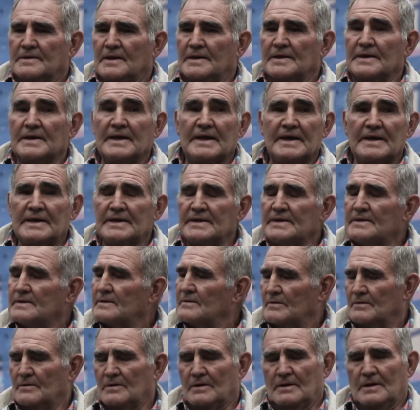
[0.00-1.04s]
The need
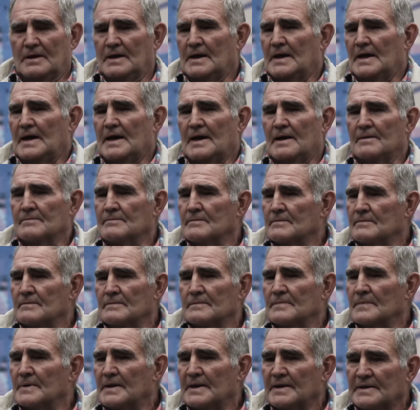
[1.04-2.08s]
um,
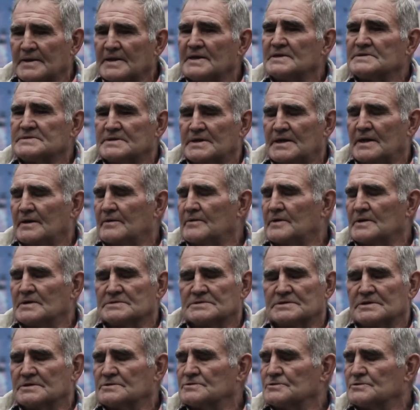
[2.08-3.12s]
in these areas is